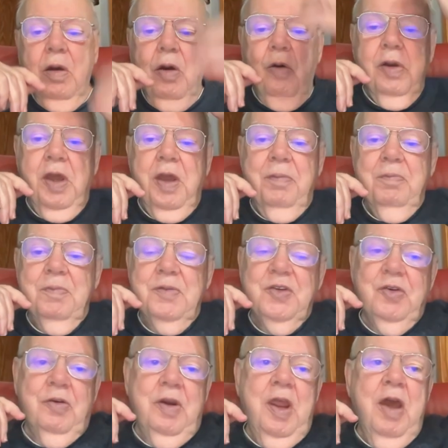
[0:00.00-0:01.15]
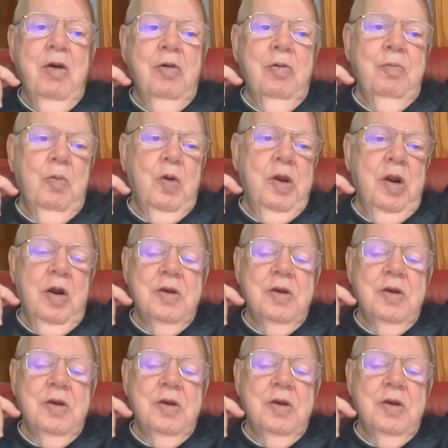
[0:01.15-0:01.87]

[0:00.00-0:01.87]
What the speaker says: Okay, so now we're in